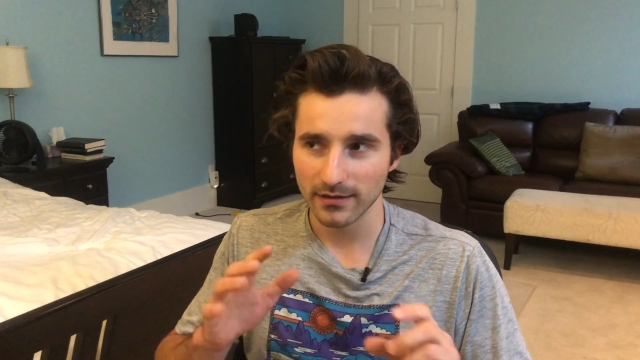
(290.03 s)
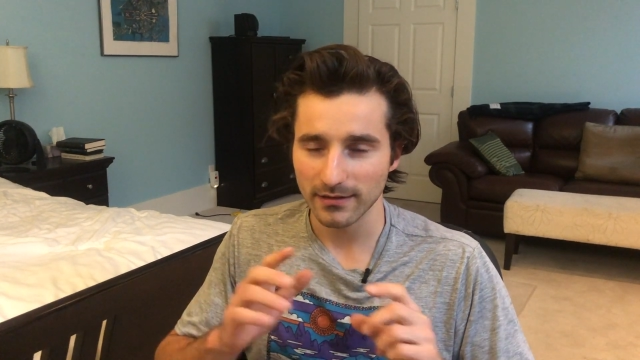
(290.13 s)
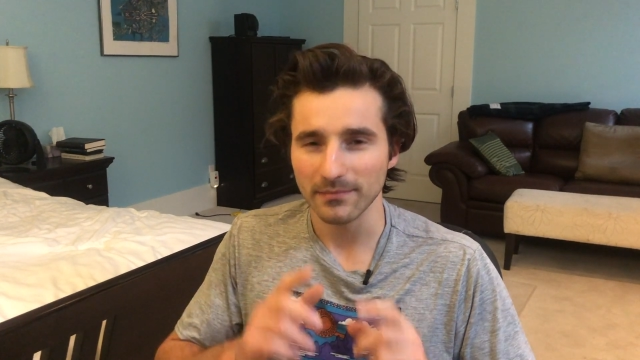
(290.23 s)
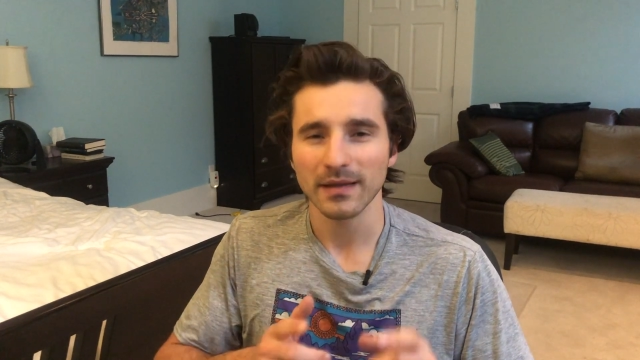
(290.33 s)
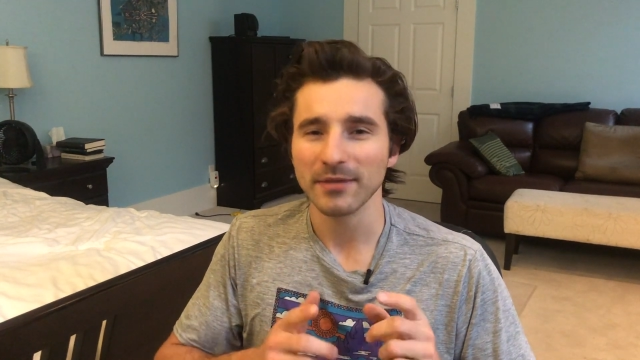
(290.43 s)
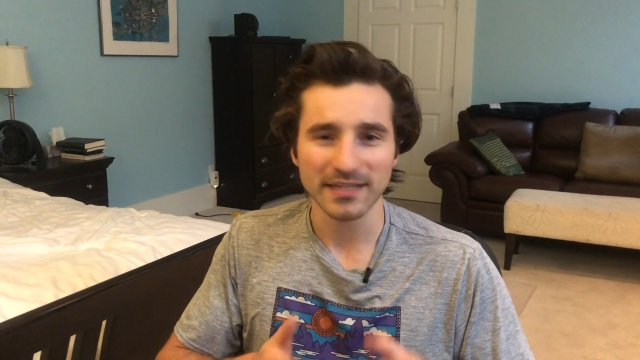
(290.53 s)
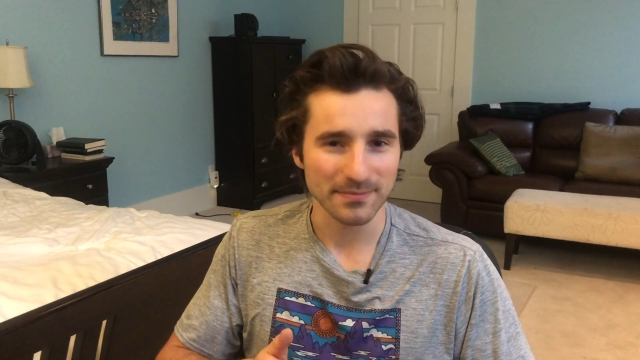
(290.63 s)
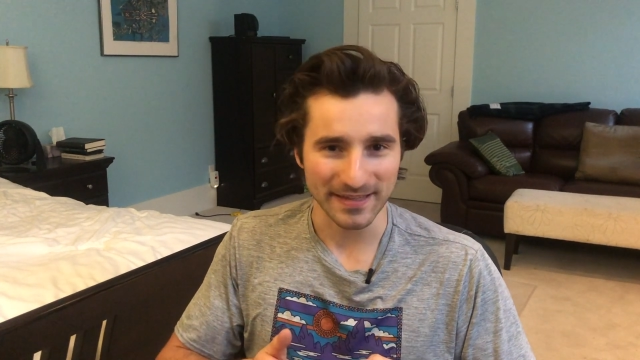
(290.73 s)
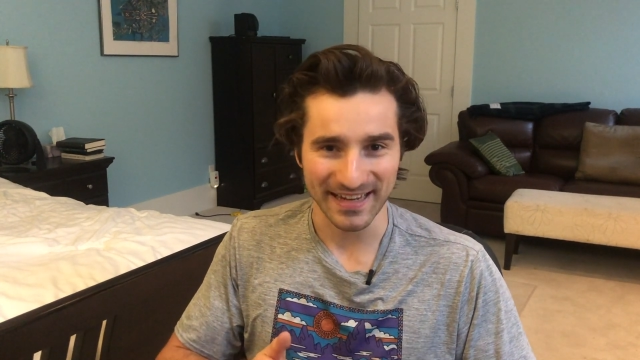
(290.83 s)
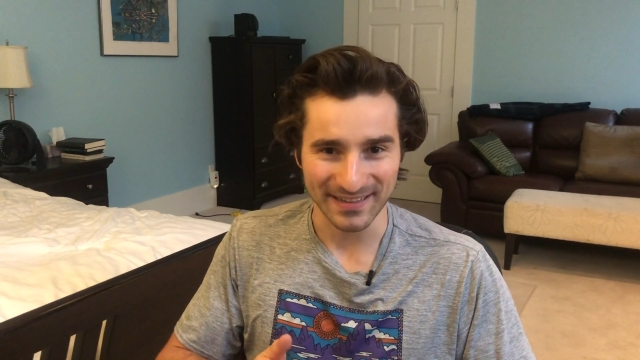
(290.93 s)
Let me
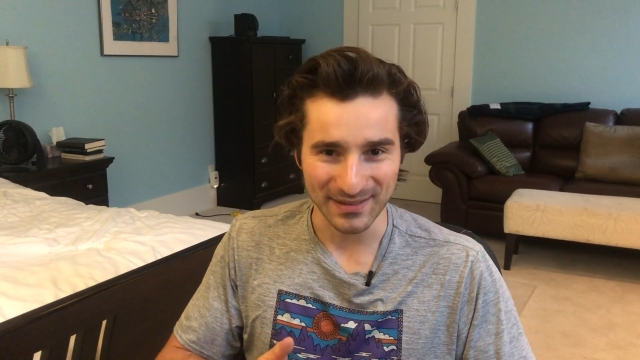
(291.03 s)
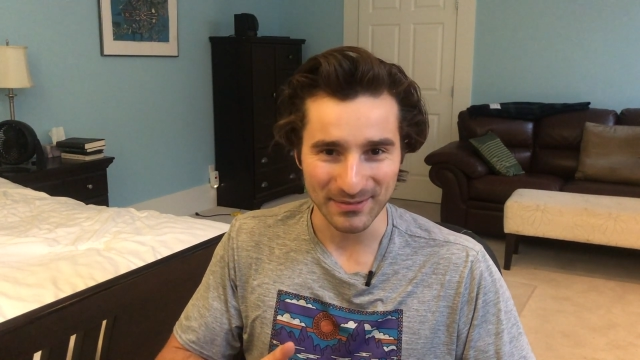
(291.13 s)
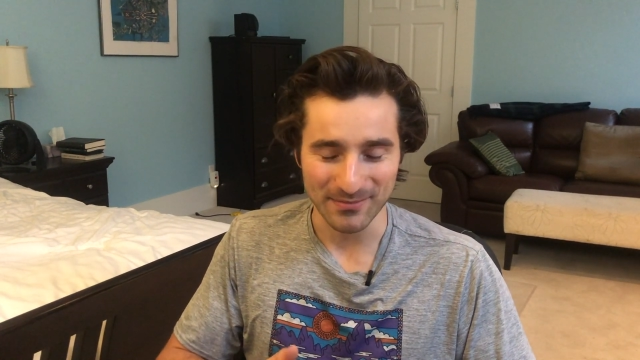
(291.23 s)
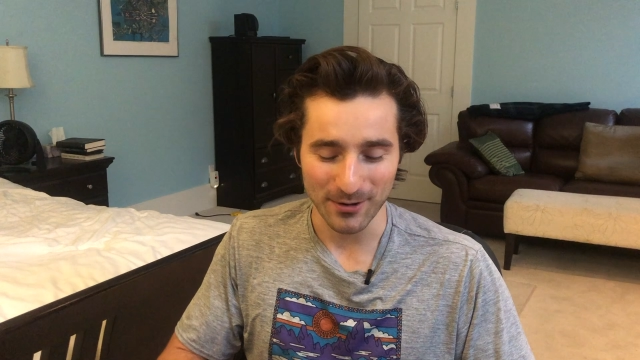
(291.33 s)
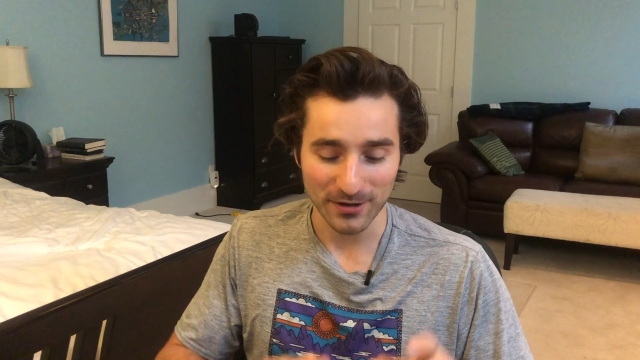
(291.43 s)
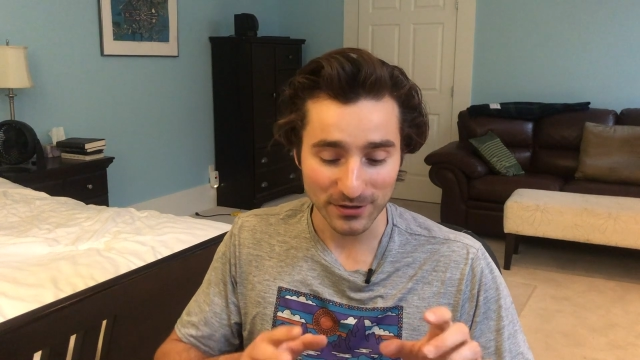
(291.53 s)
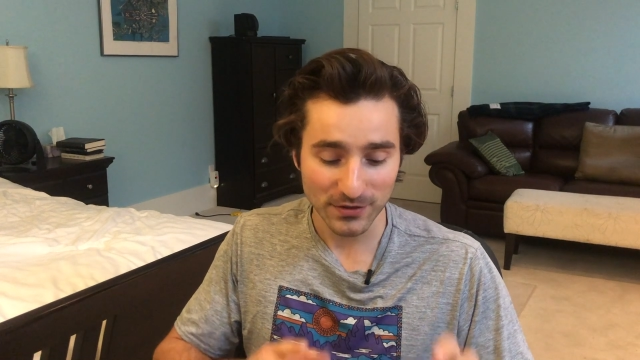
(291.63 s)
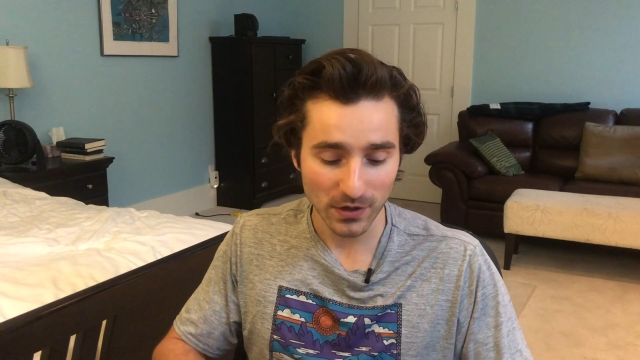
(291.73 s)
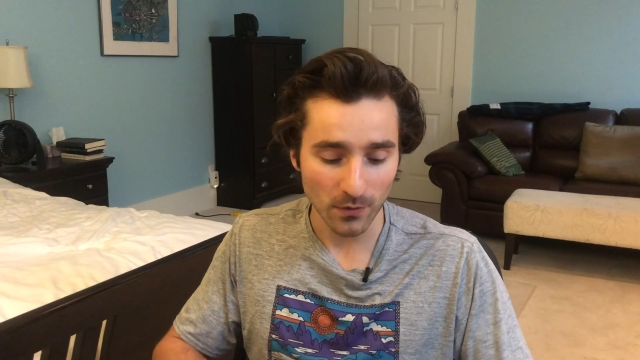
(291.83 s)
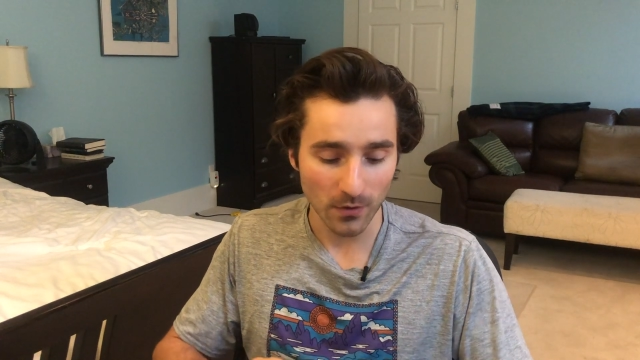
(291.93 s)
explain that a little bit more.
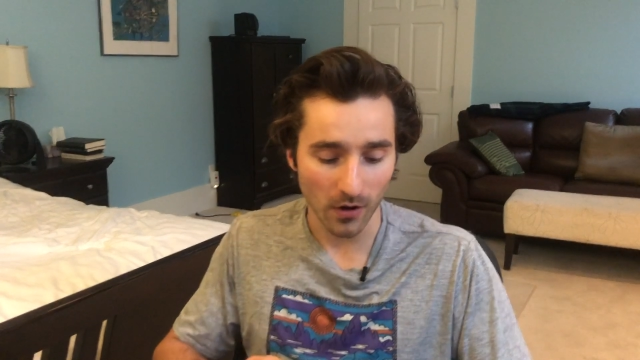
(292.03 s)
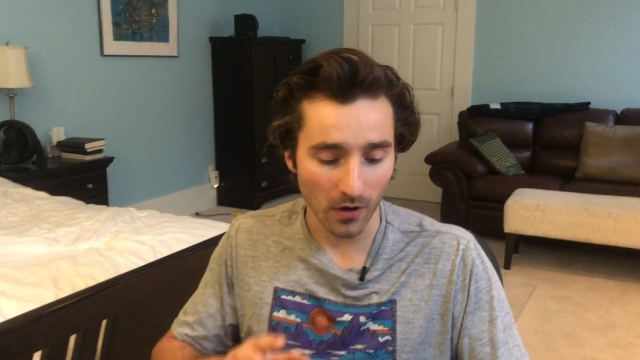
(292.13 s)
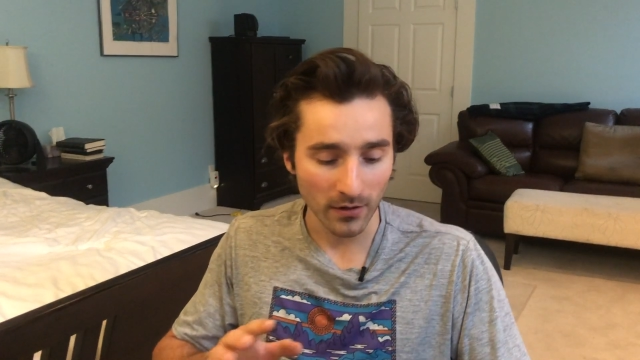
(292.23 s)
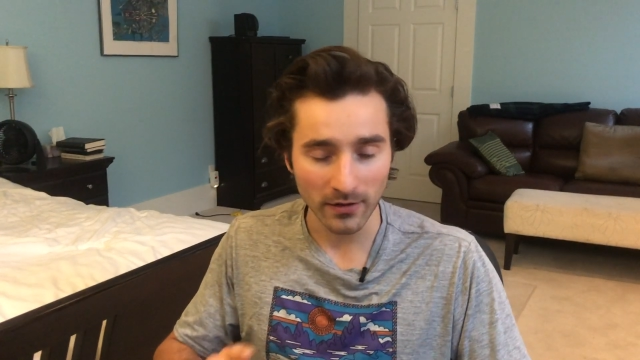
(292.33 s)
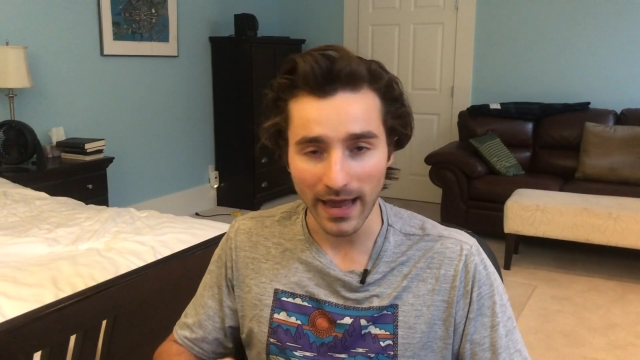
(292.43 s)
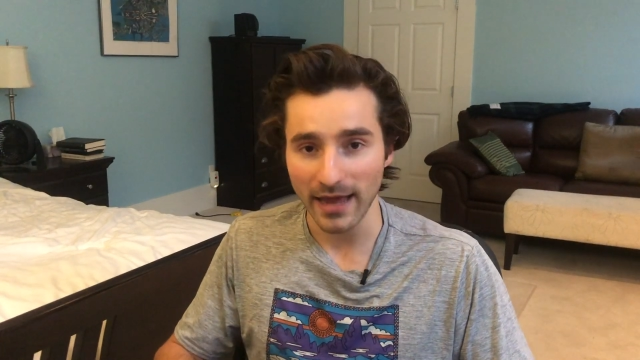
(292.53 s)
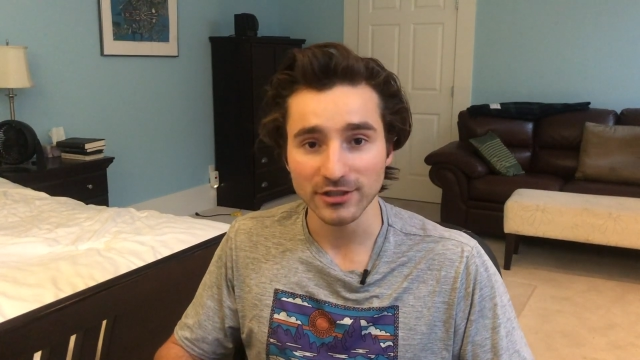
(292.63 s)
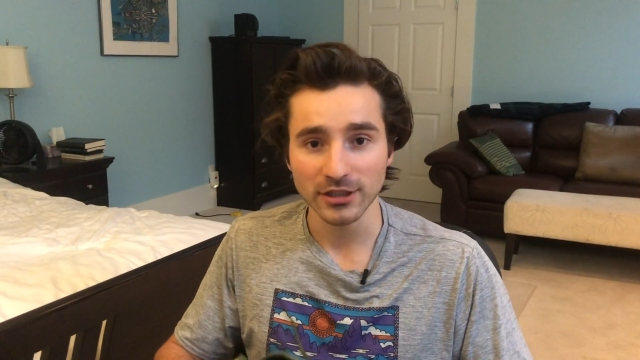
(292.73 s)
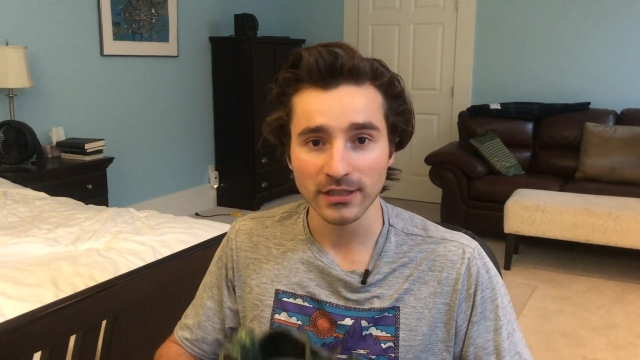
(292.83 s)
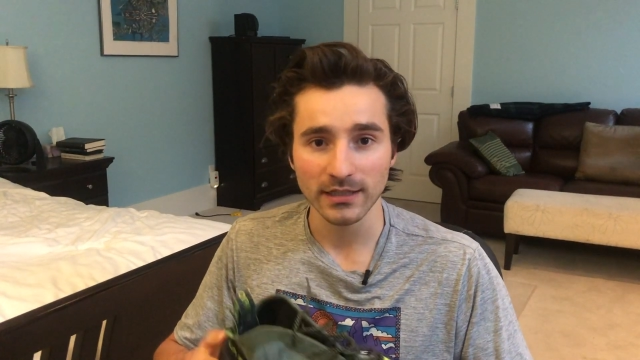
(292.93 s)
So on
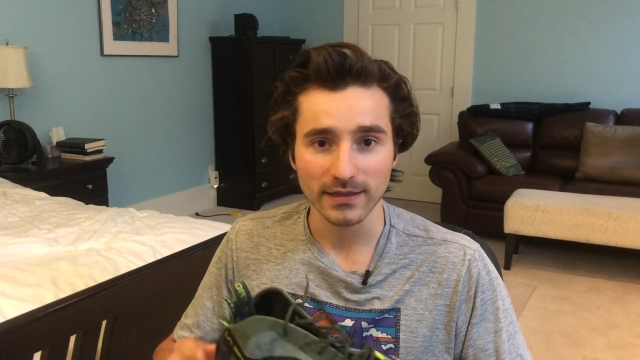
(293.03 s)
edging,